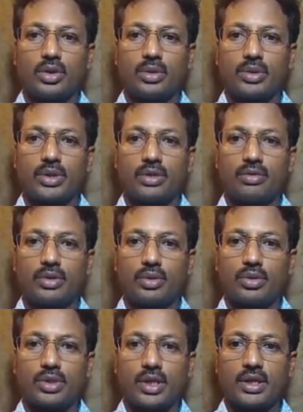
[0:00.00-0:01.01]
two-dimensional
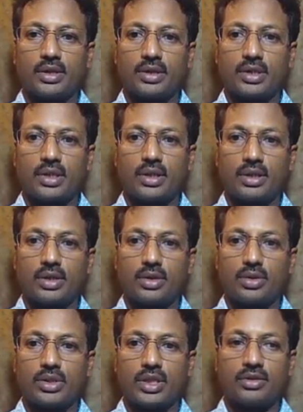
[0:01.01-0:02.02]
views, again, still
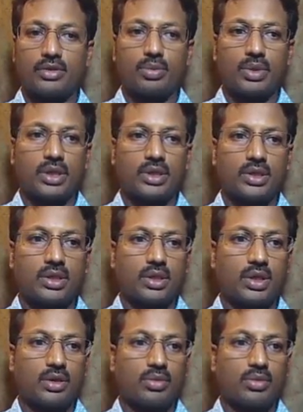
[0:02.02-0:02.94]
to save space,